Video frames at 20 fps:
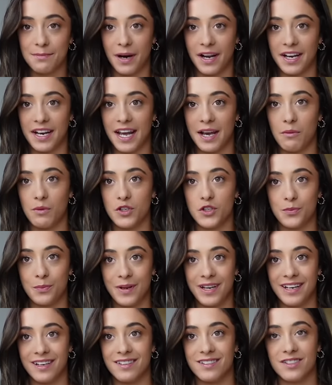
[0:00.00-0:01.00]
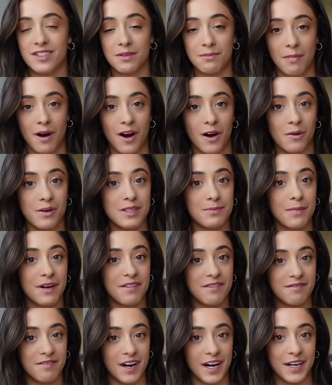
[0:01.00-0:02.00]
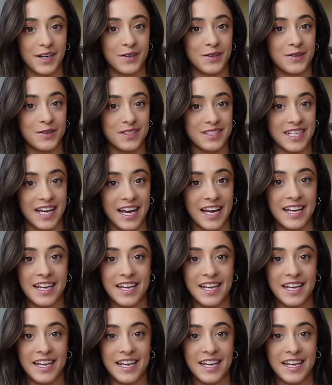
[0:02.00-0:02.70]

Monday, which means tomorrow is my final day